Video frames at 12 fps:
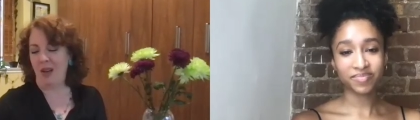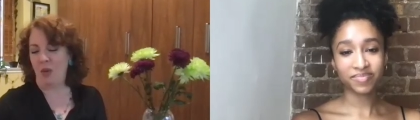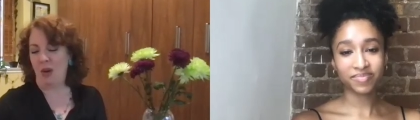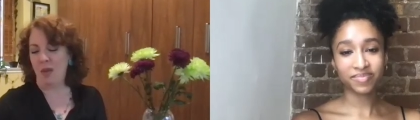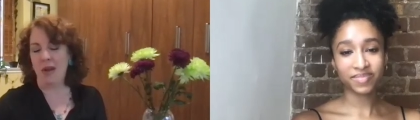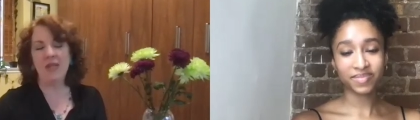
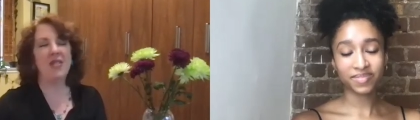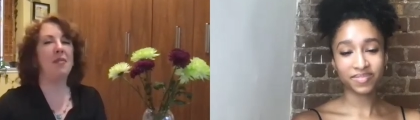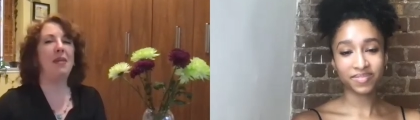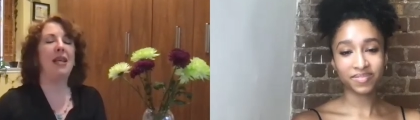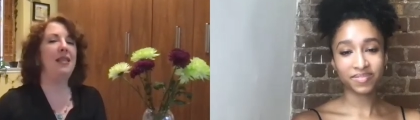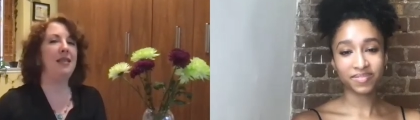Speaker 1: what about some
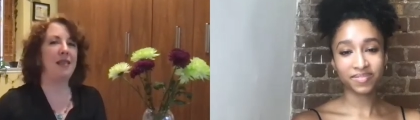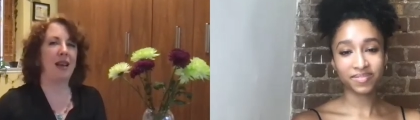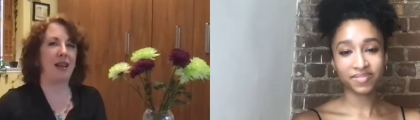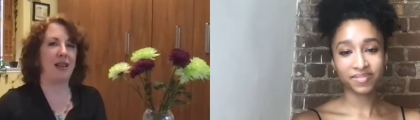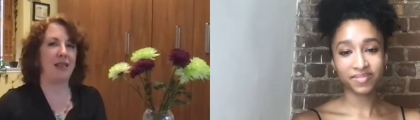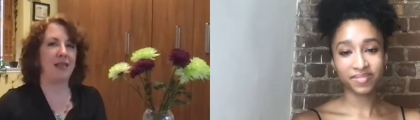
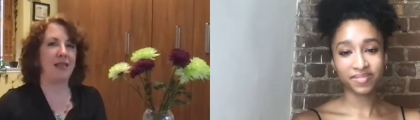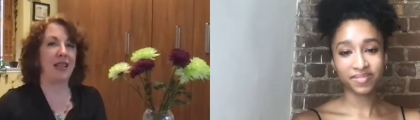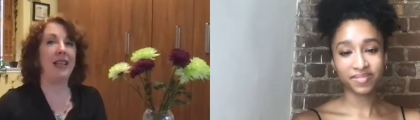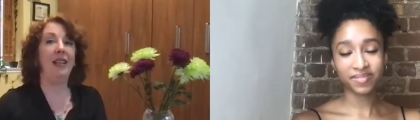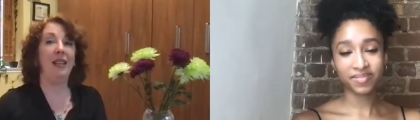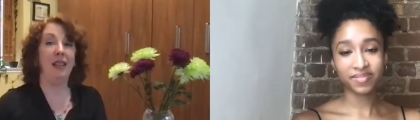insights
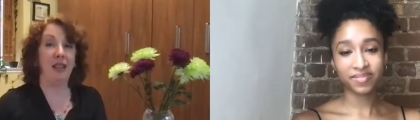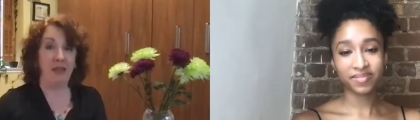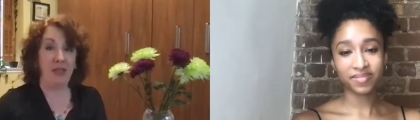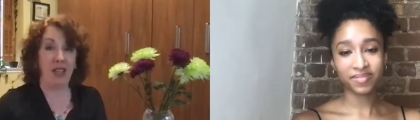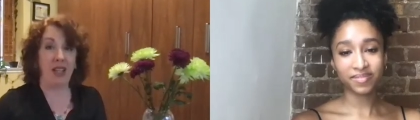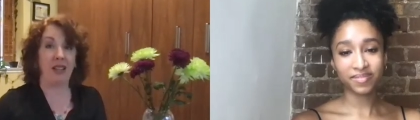in
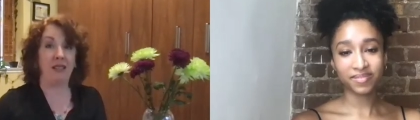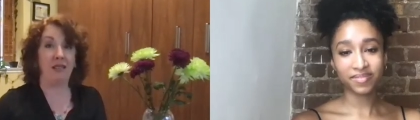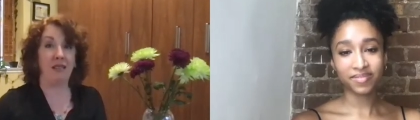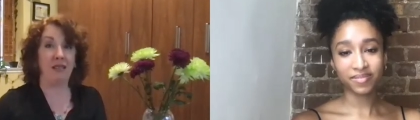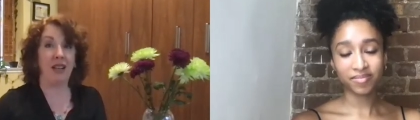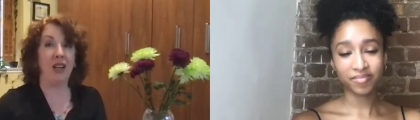living
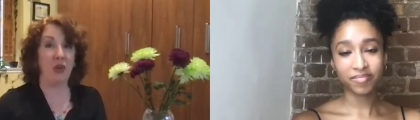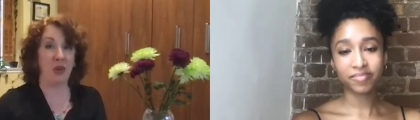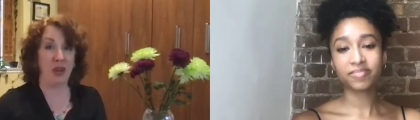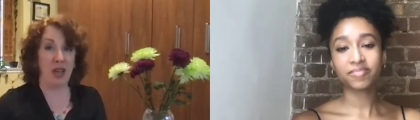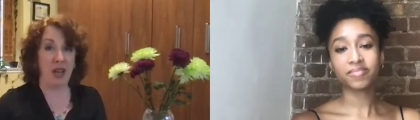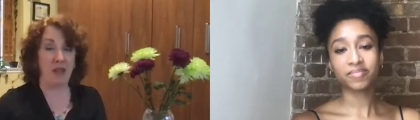a
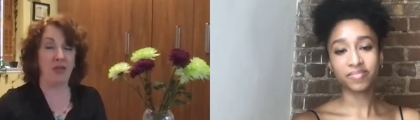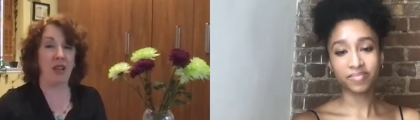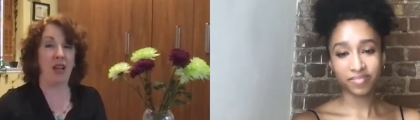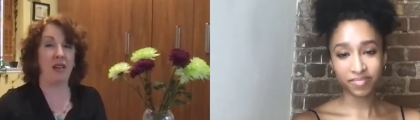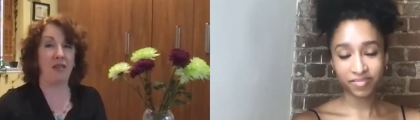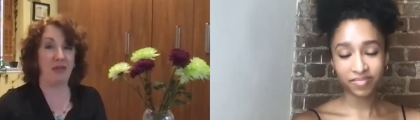creative
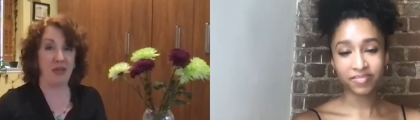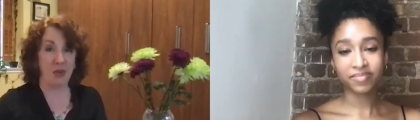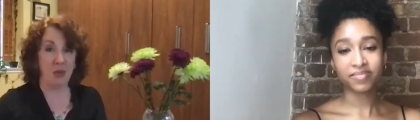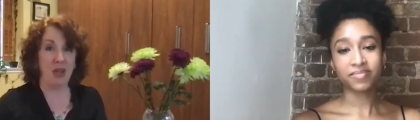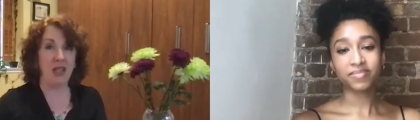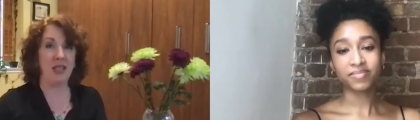life?
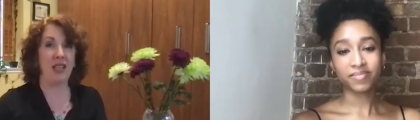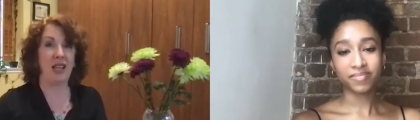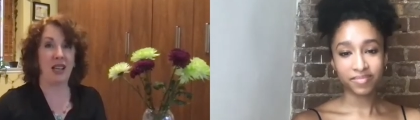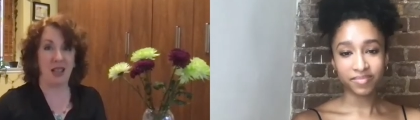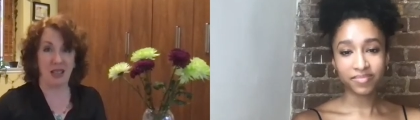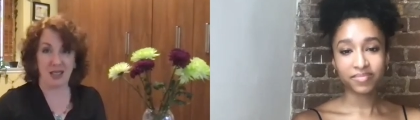What it
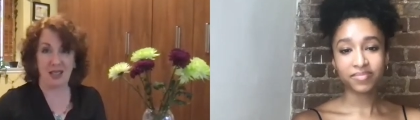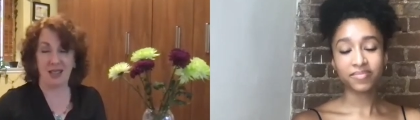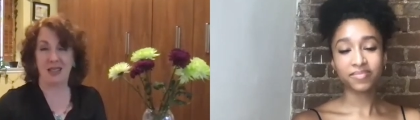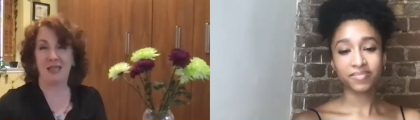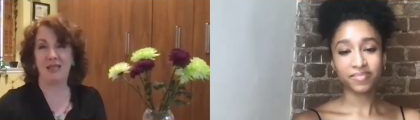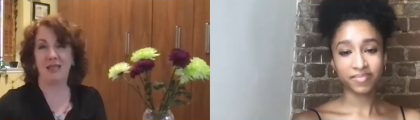takes?
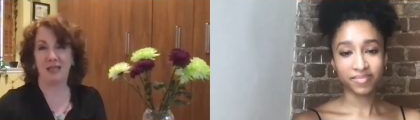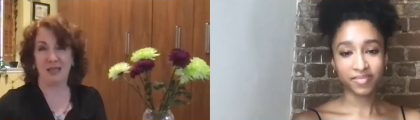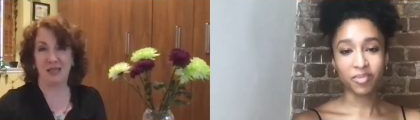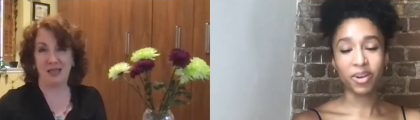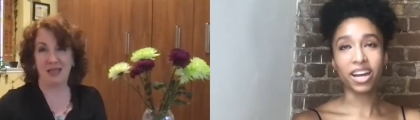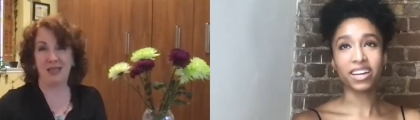
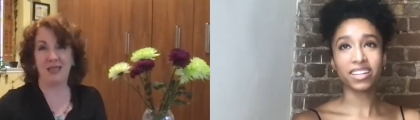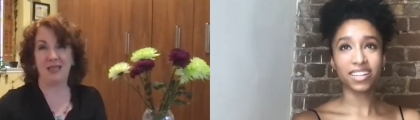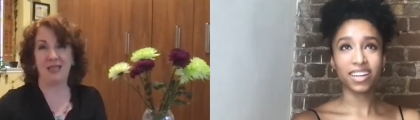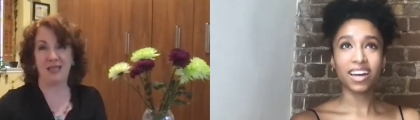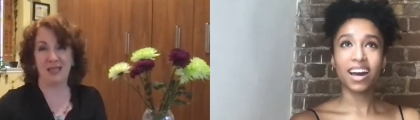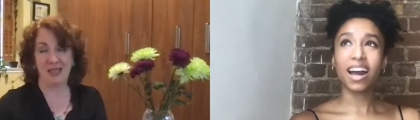
Speaker 2: Right.
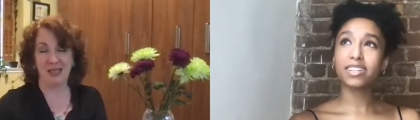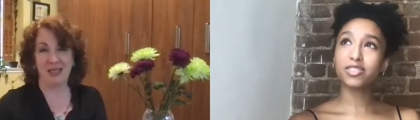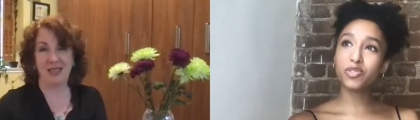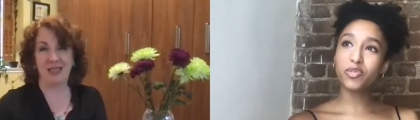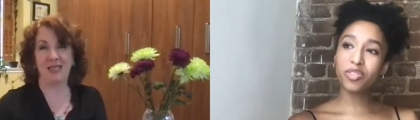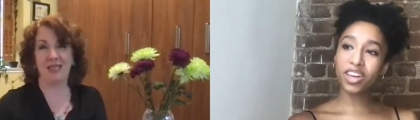I
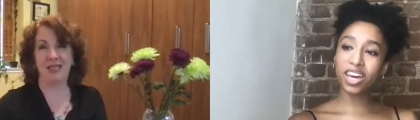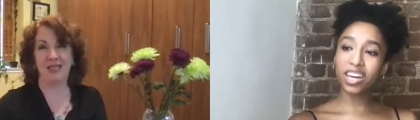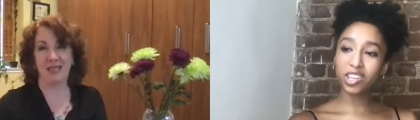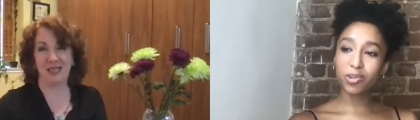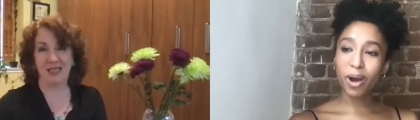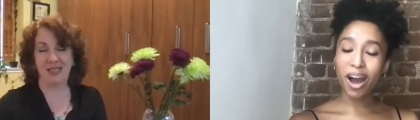do think
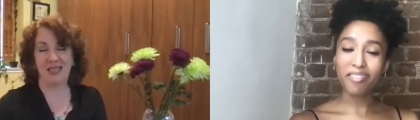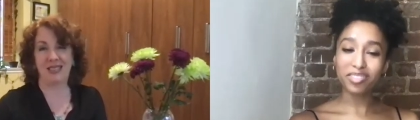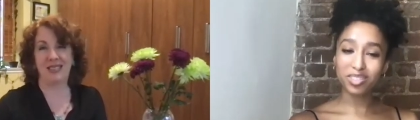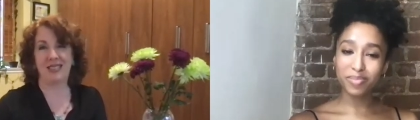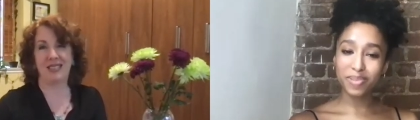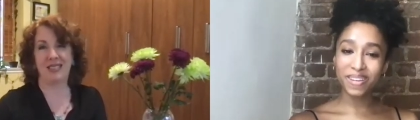you have to
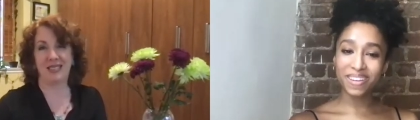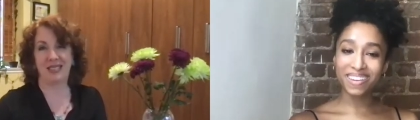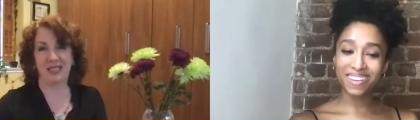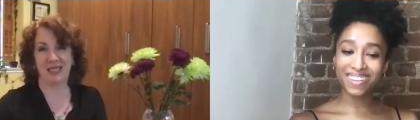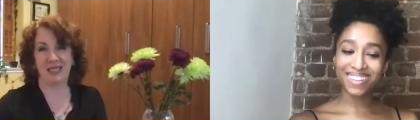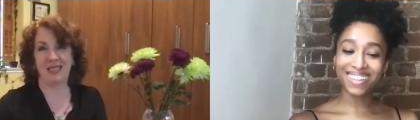be
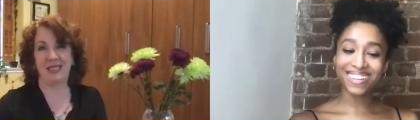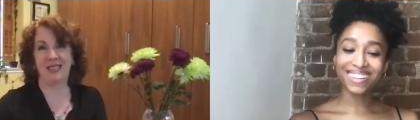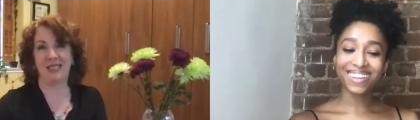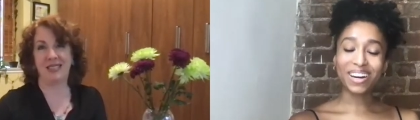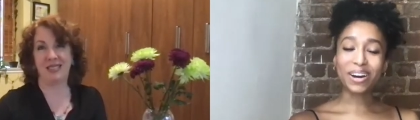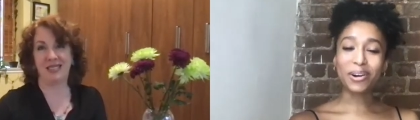
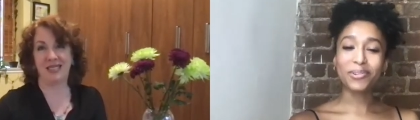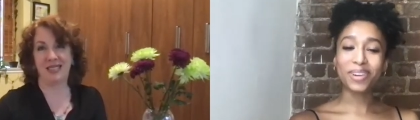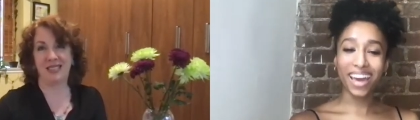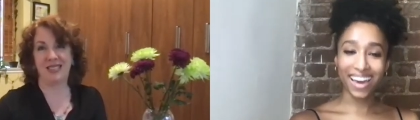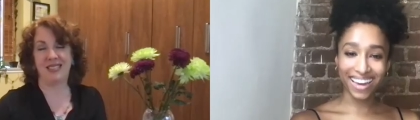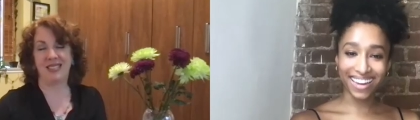
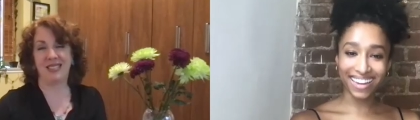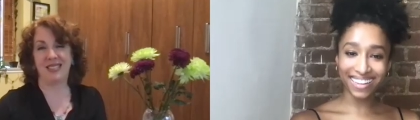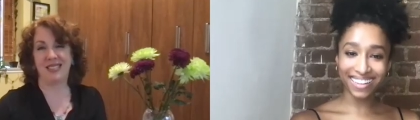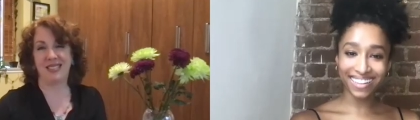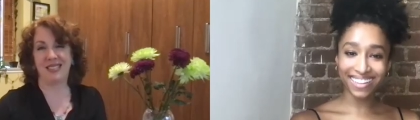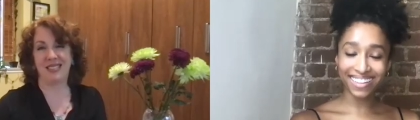okay
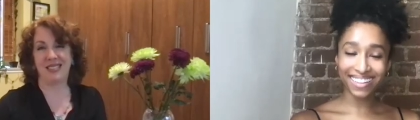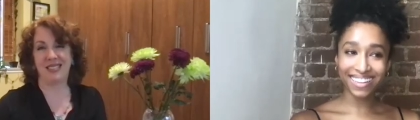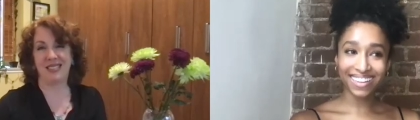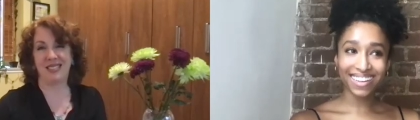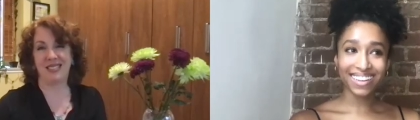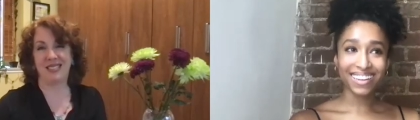
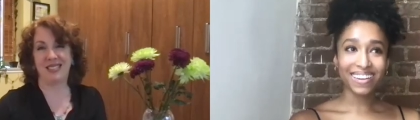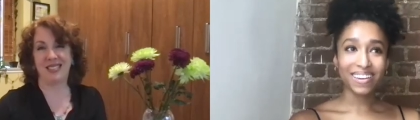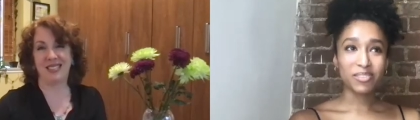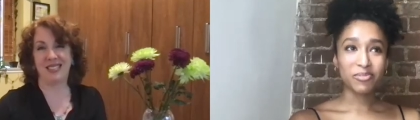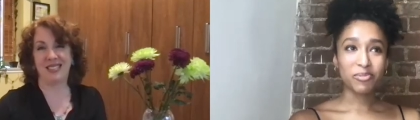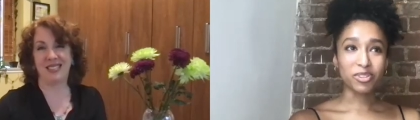
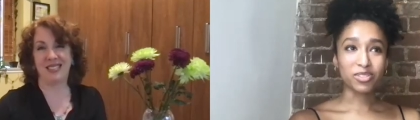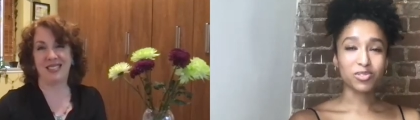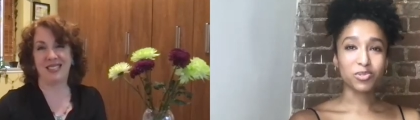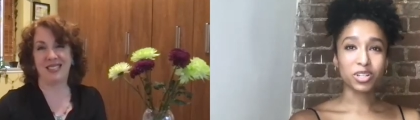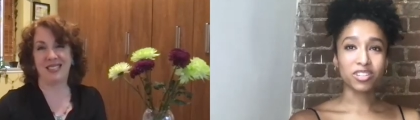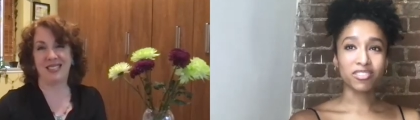with
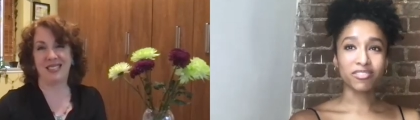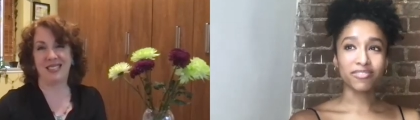sort of